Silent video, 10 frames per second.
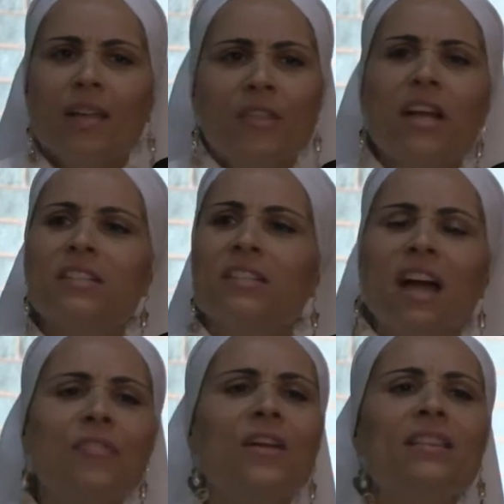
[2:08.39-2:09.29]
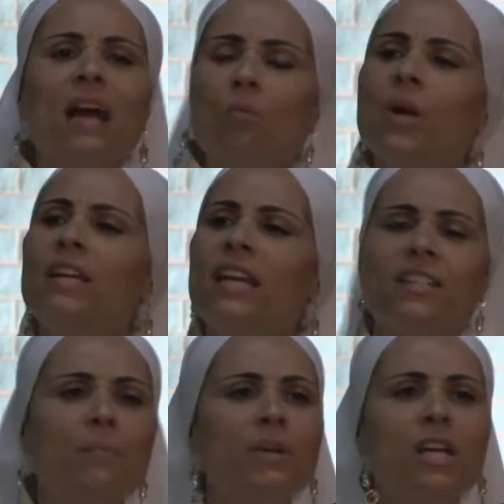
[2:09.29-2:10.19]
There's nothing that we
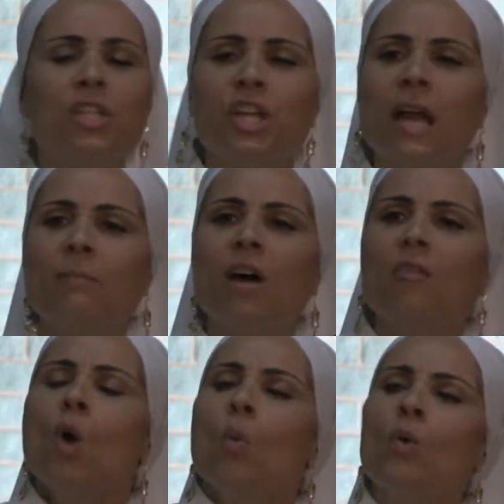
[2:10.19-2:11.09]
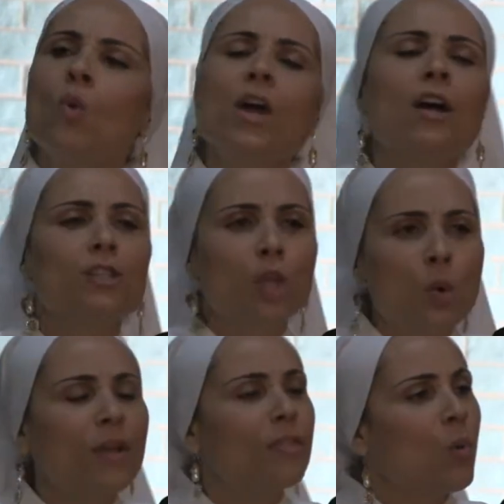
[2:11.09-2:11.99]
need to be ashamed of when we are
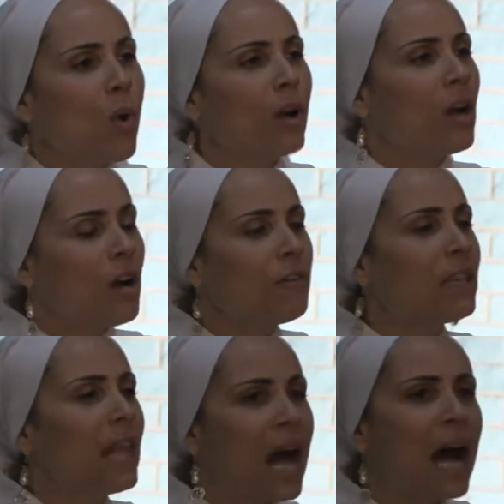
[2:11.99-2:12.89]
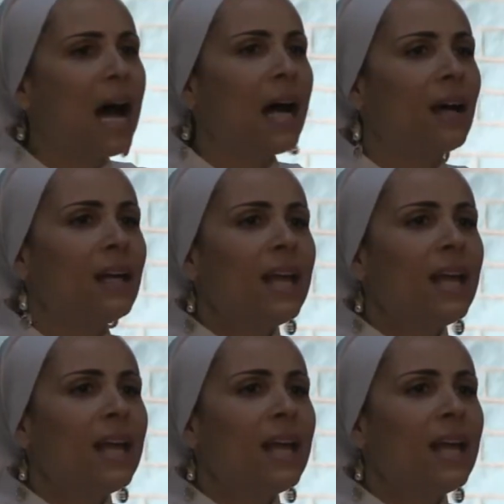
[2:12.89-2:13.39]
doing the work of Allah.